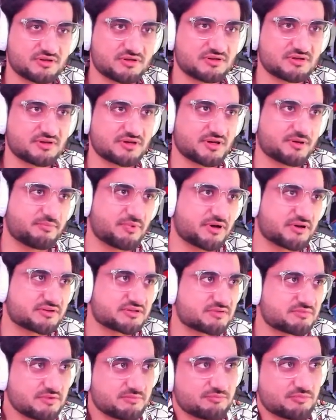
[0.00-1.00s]
about
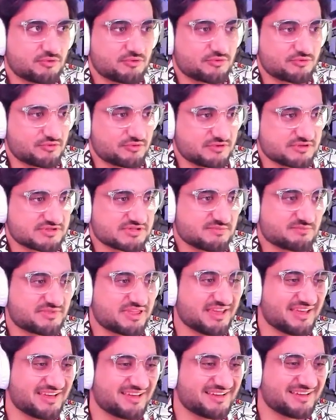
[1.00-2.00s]
to be born or
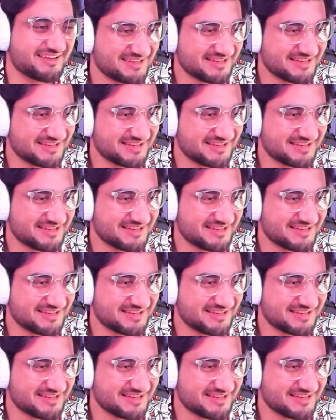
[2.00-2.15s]
something.